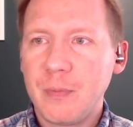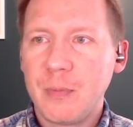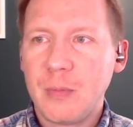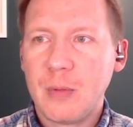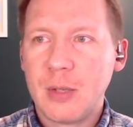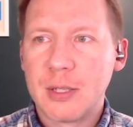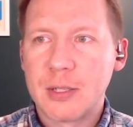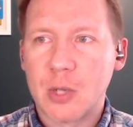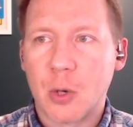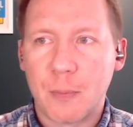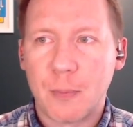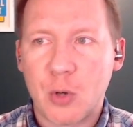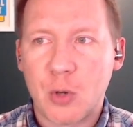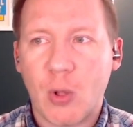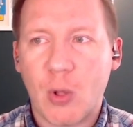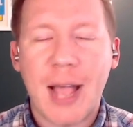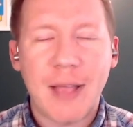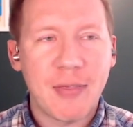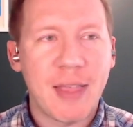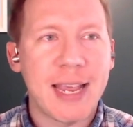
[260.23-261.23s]
So
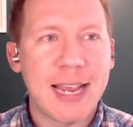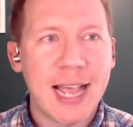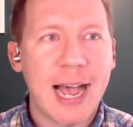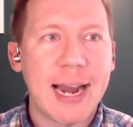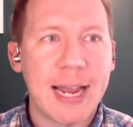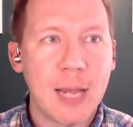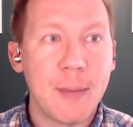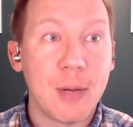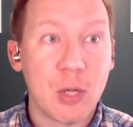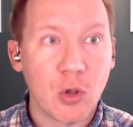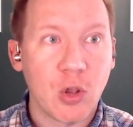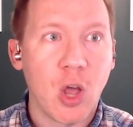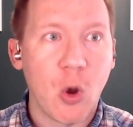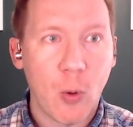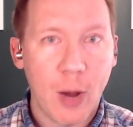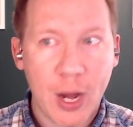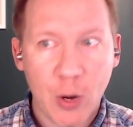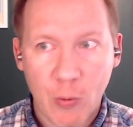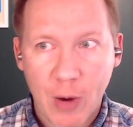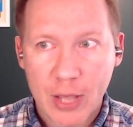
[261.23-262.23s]
glad they got him in
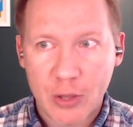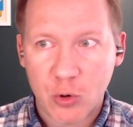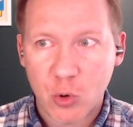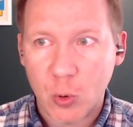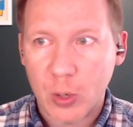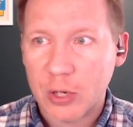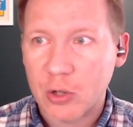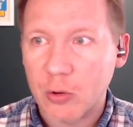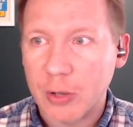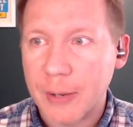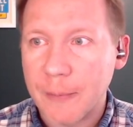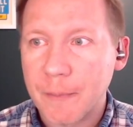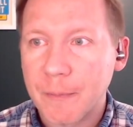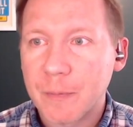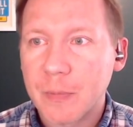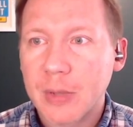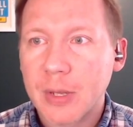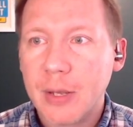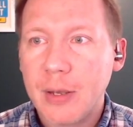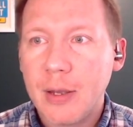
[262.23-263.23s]
low A rather quickly.
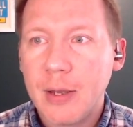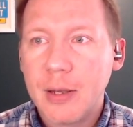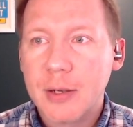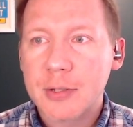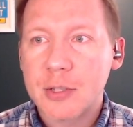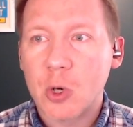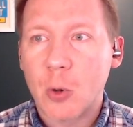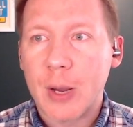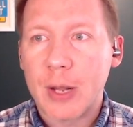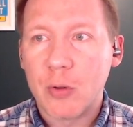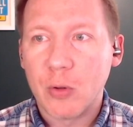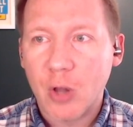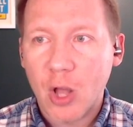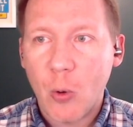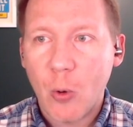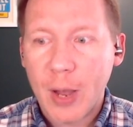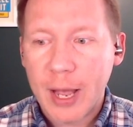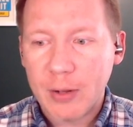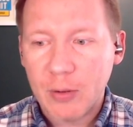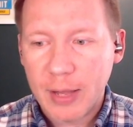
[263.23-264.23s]
So in
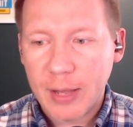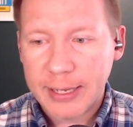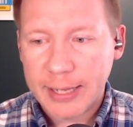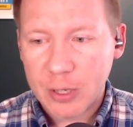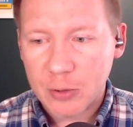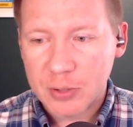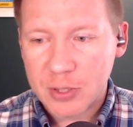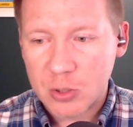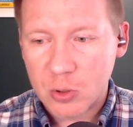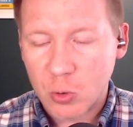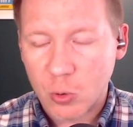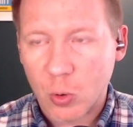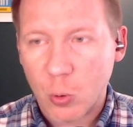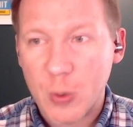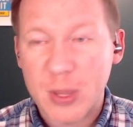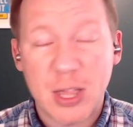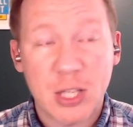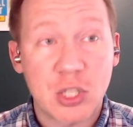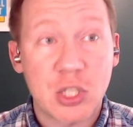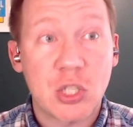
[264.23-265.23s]
low A, Lake Elsinore,
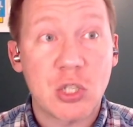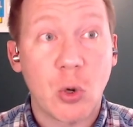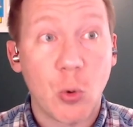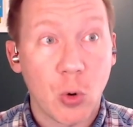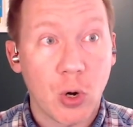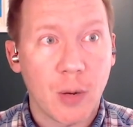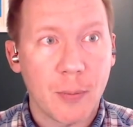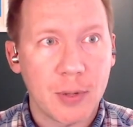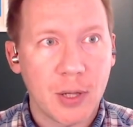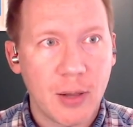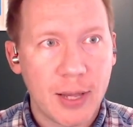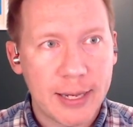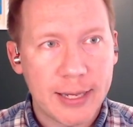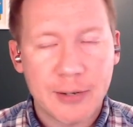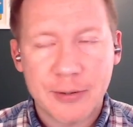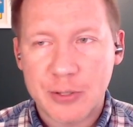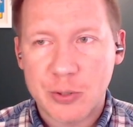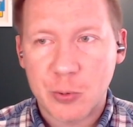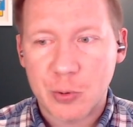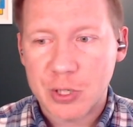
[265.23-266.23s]
with the Storm, the Lake
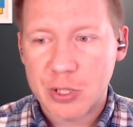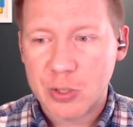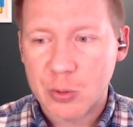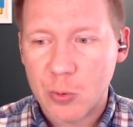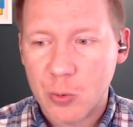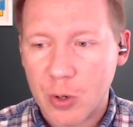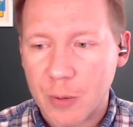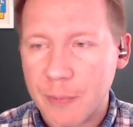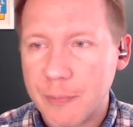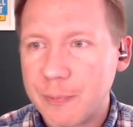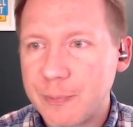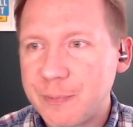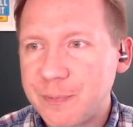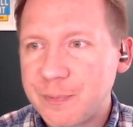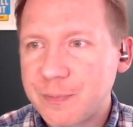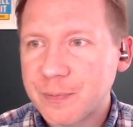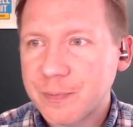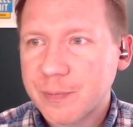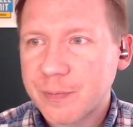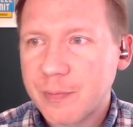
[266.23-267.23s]
Elsinore Storm,
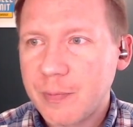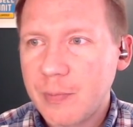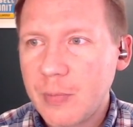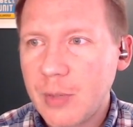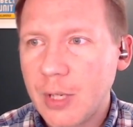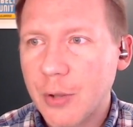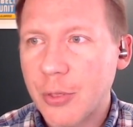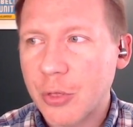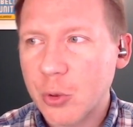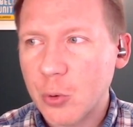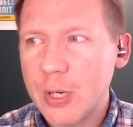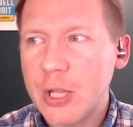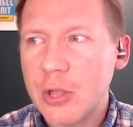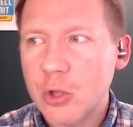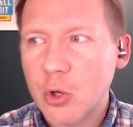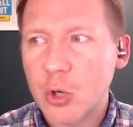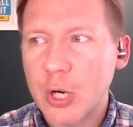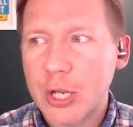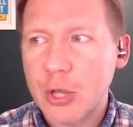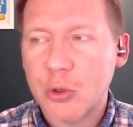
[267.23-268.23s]

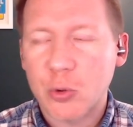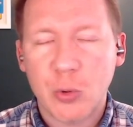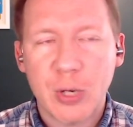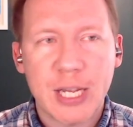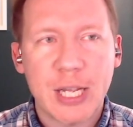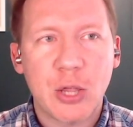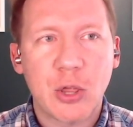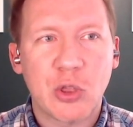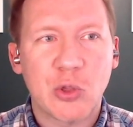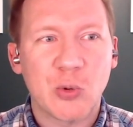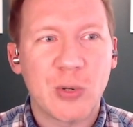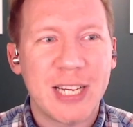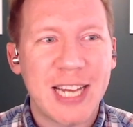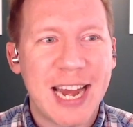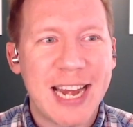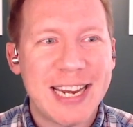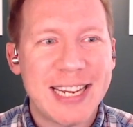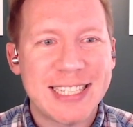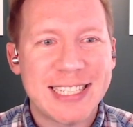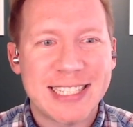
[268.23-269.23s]
333,
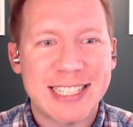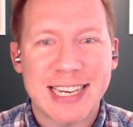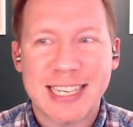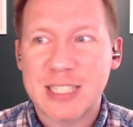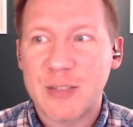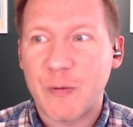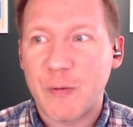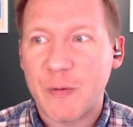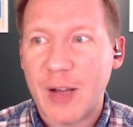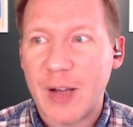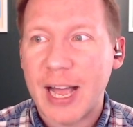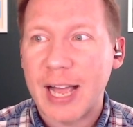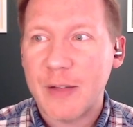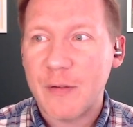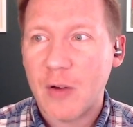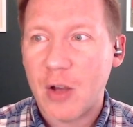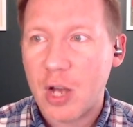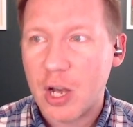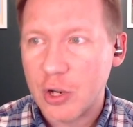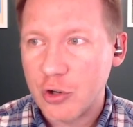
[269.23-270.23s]
386,
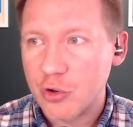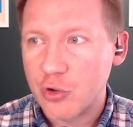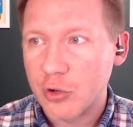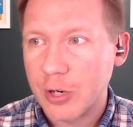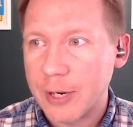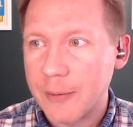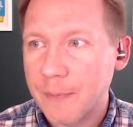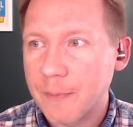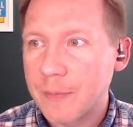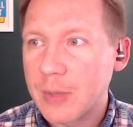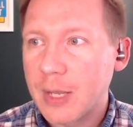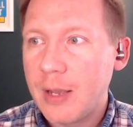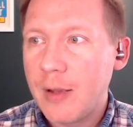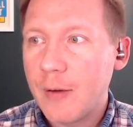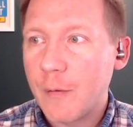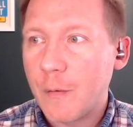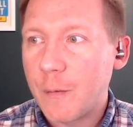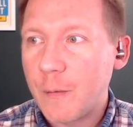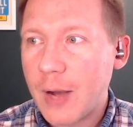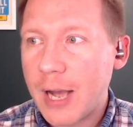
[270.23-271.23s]
500.
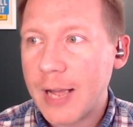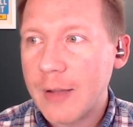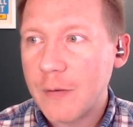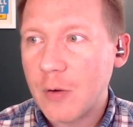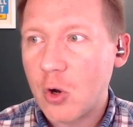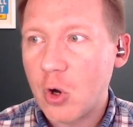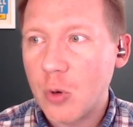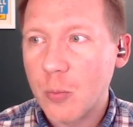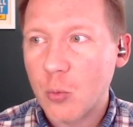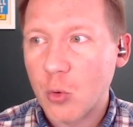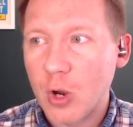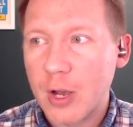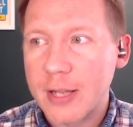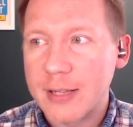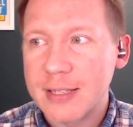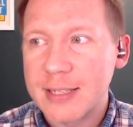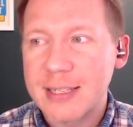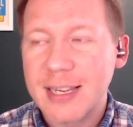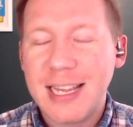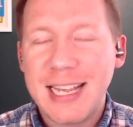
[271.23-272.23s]
5 home
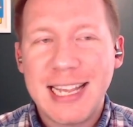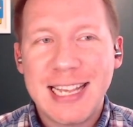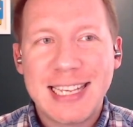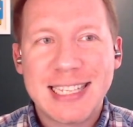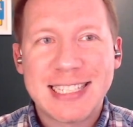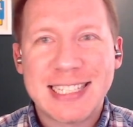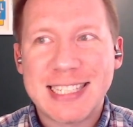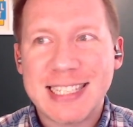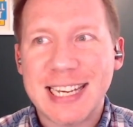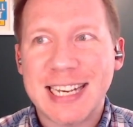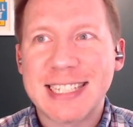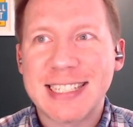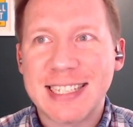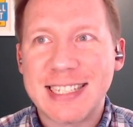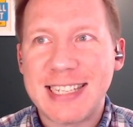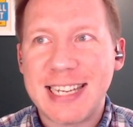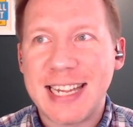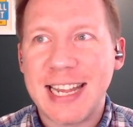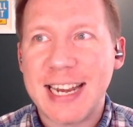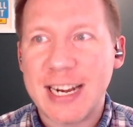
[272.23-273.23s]
runs, 6 of
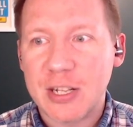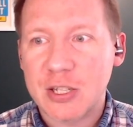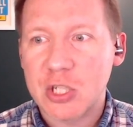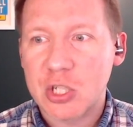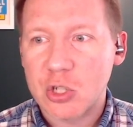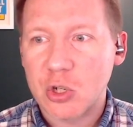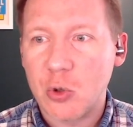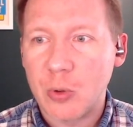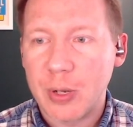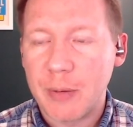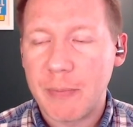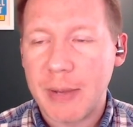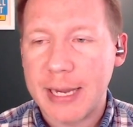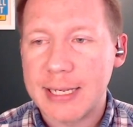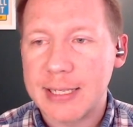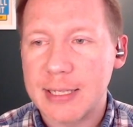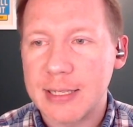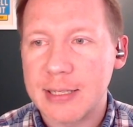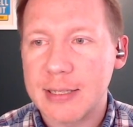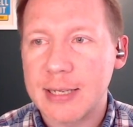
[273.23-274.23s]
10 on stolen
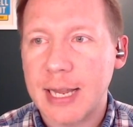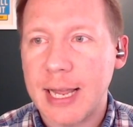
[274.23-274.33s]
bases.